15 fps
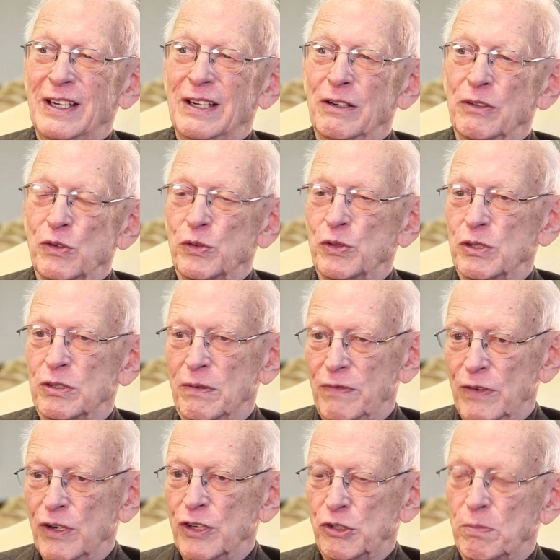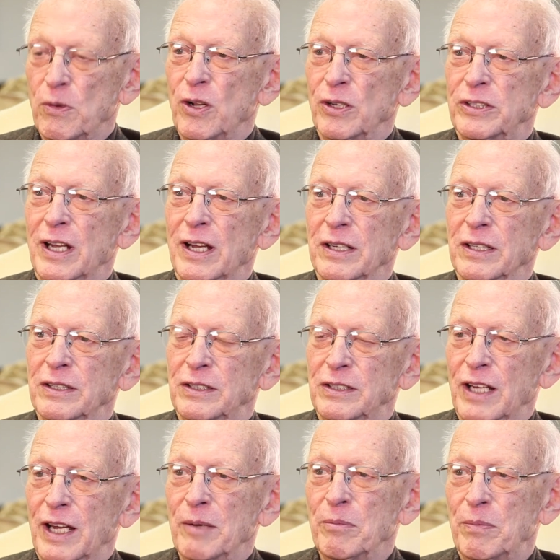uh, which is a very small town at the time,